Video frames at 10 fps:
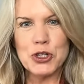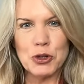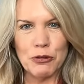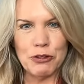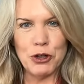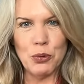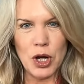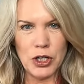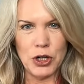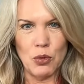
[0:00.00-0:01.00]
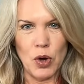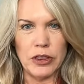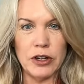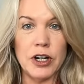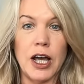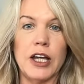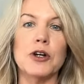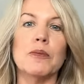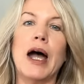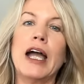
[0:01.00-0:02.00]
So if you want to know whether or not
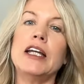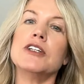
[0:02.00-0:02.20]
your mind